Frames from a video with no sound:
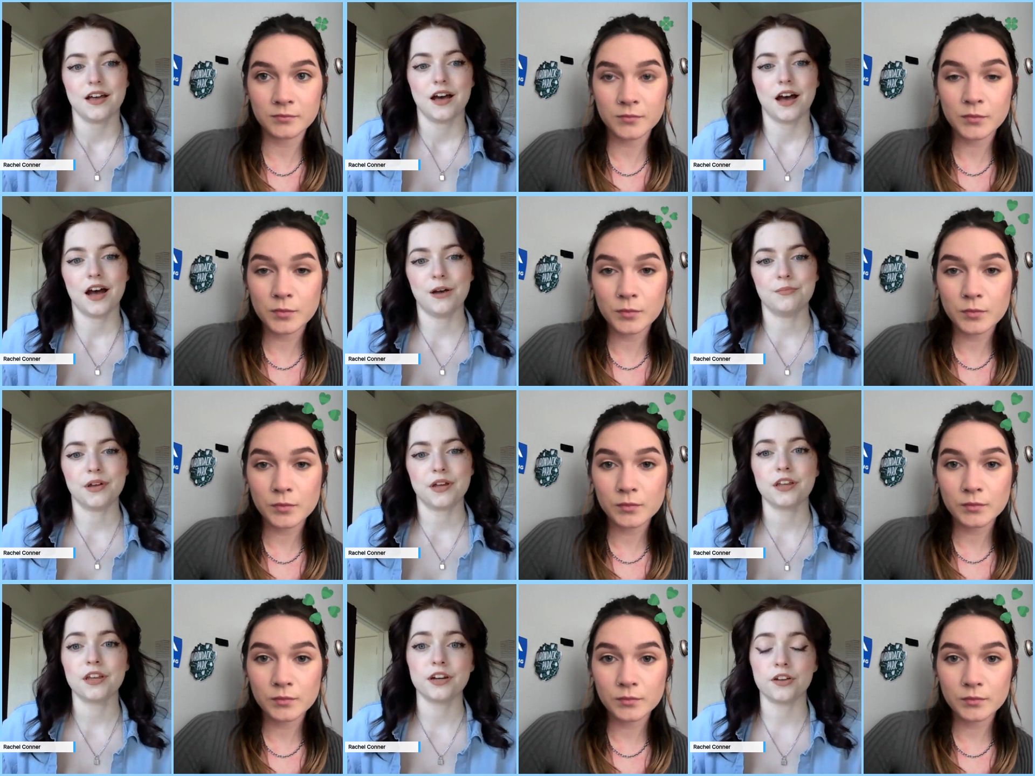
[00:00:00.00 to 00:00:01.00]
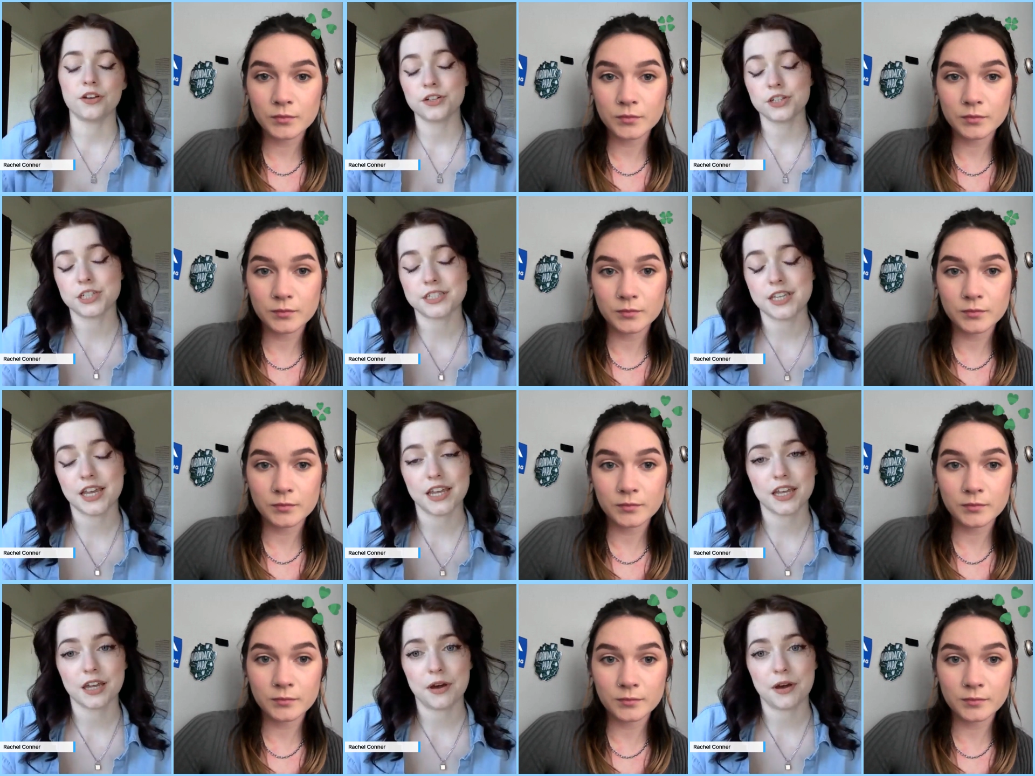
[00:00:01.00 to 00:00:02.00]
Speaker 1: um, you know, you were just
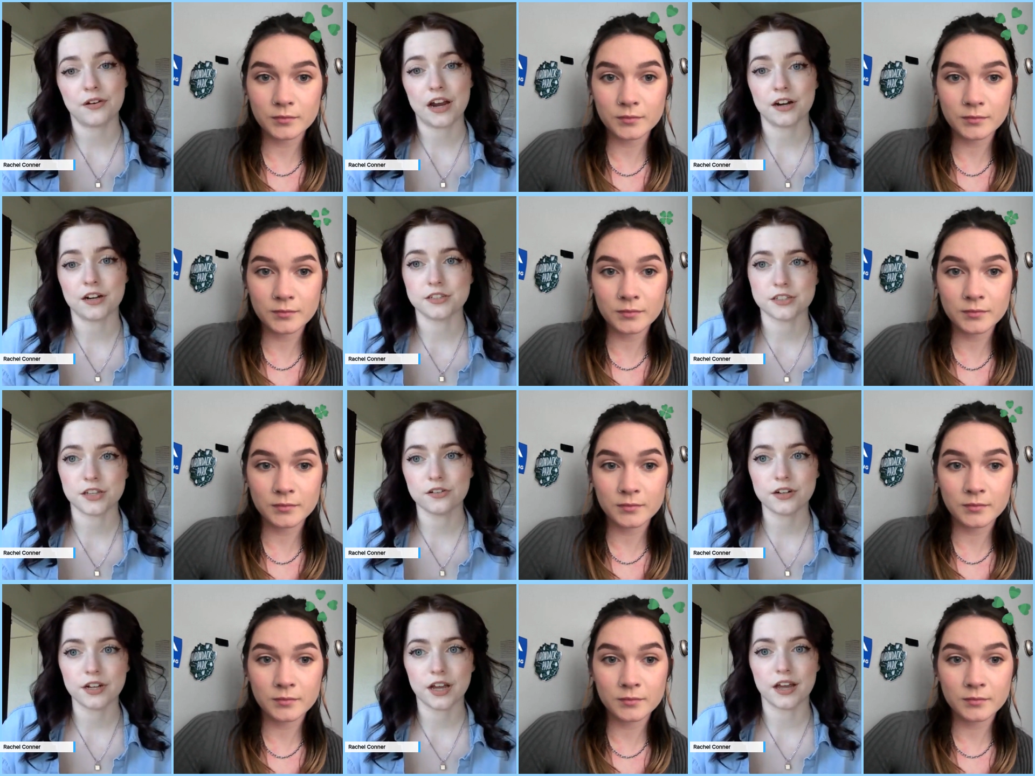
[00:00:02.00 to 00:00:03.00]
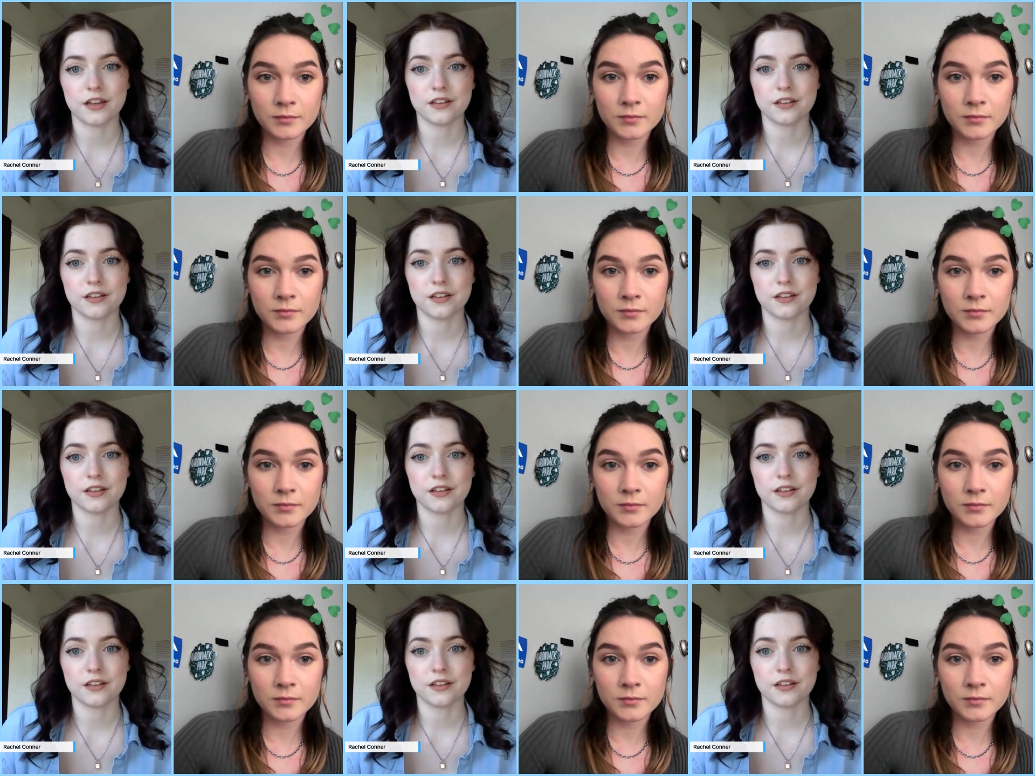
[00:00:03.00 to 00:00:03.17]
saying about Arizona